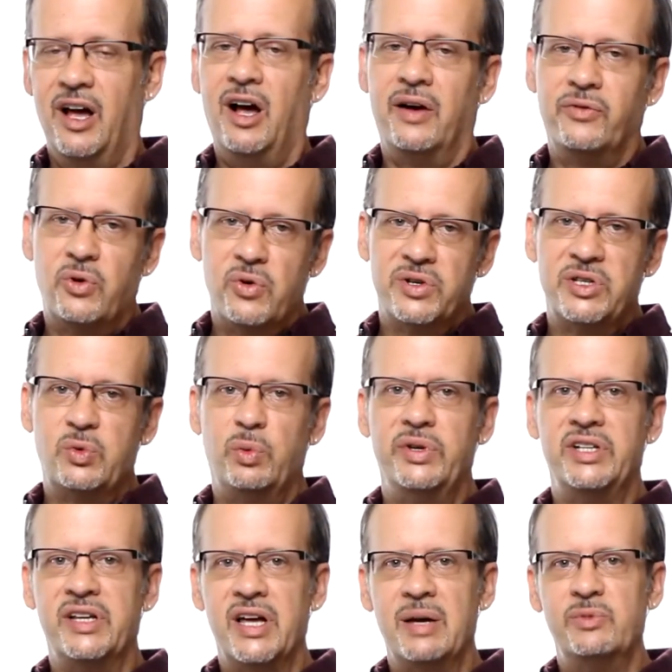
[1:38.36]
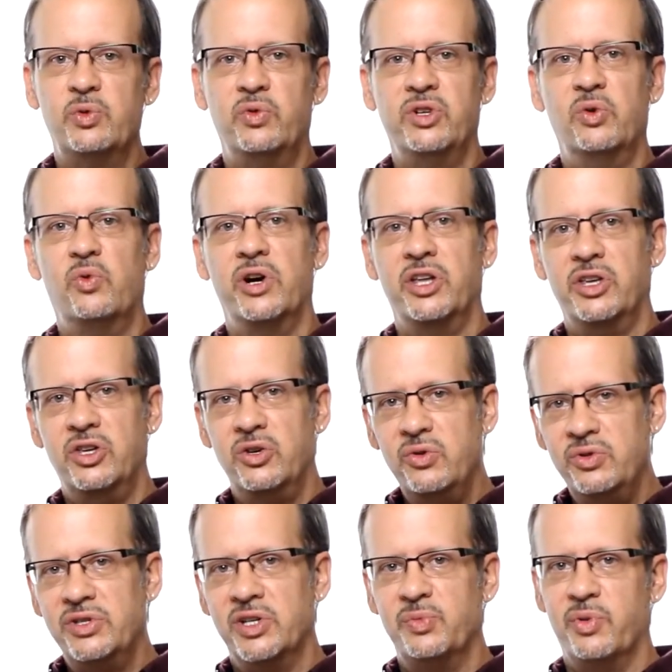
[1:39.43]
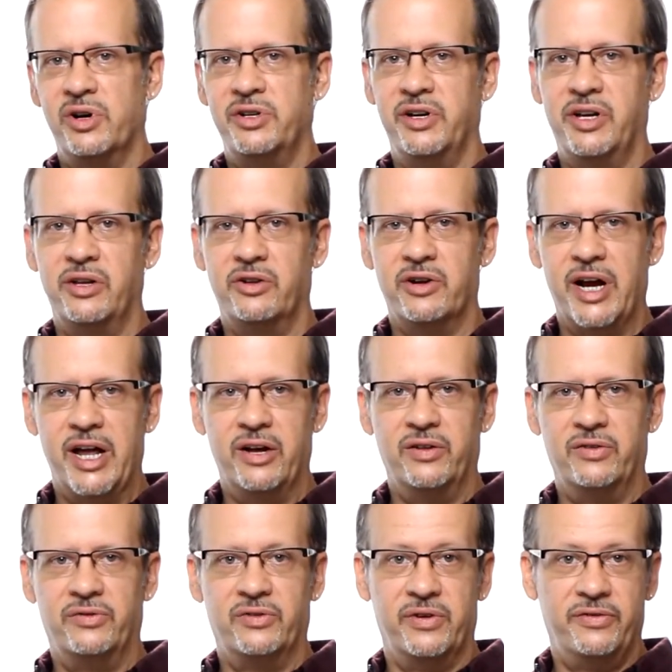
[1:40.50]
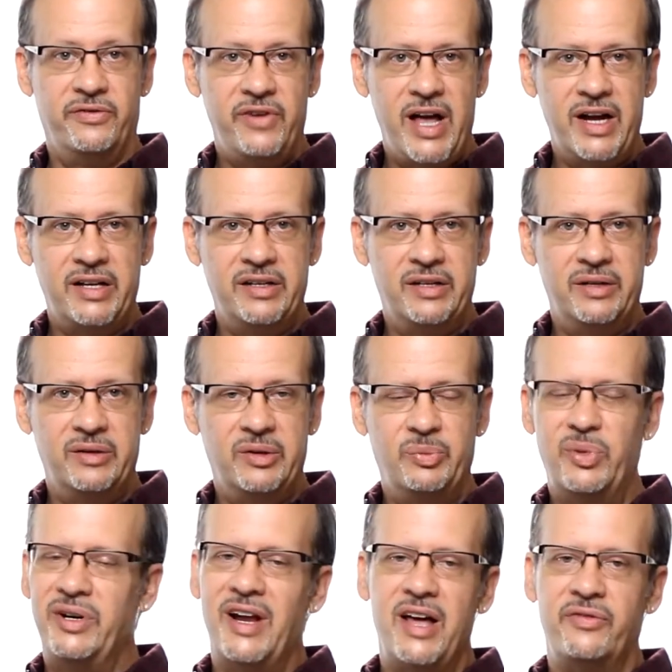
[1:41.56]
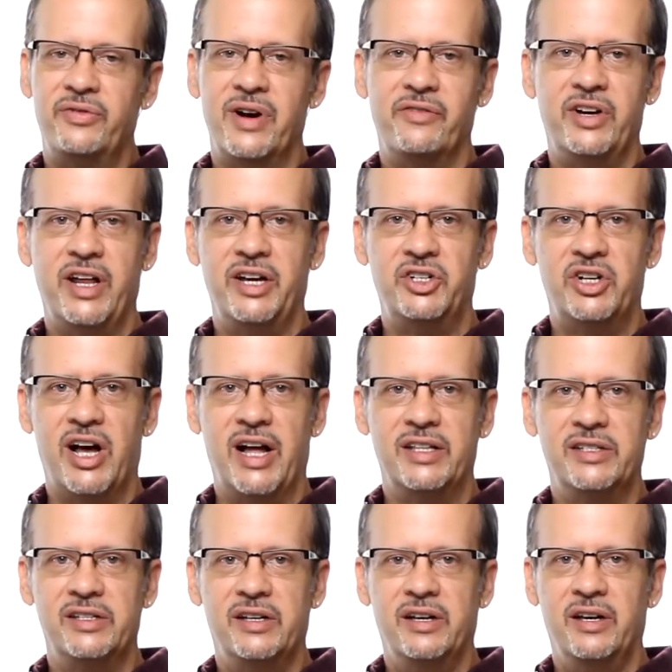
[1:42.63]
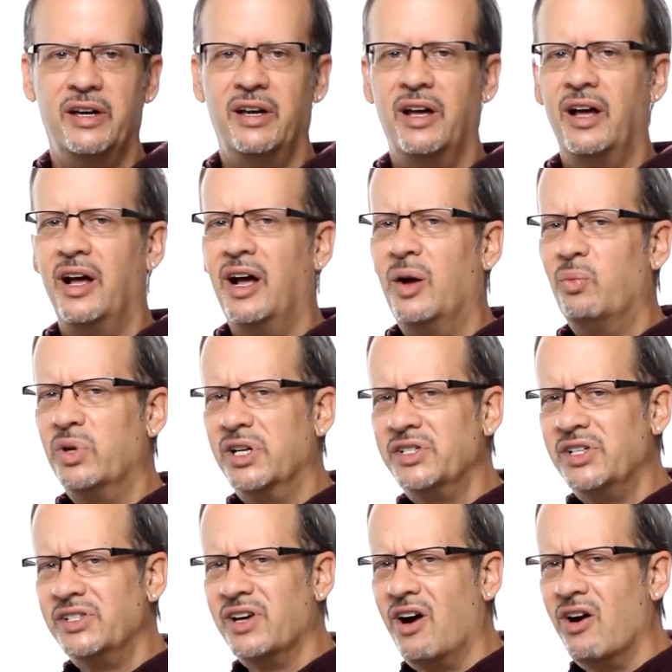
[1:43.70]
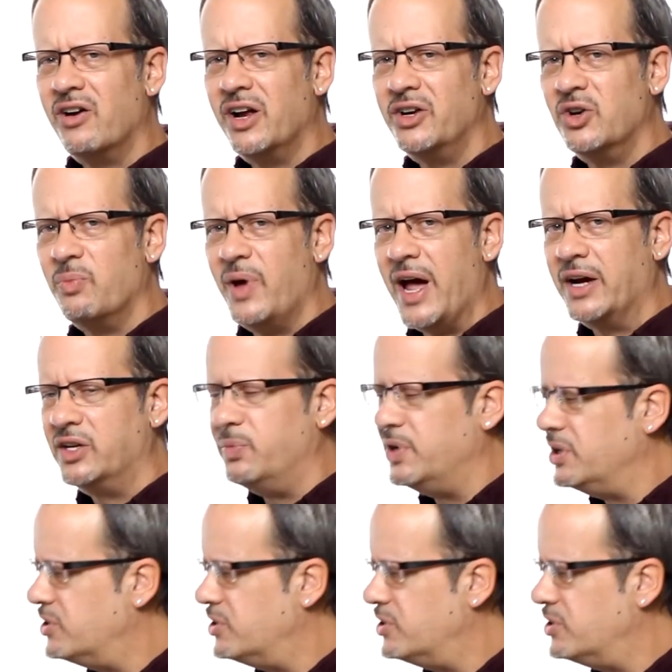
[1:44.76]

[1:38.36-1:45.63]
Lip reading: Of course, there will be times when you want to use this particular angle for effect, but not for everyday shots. Plus, it's hard on your back to be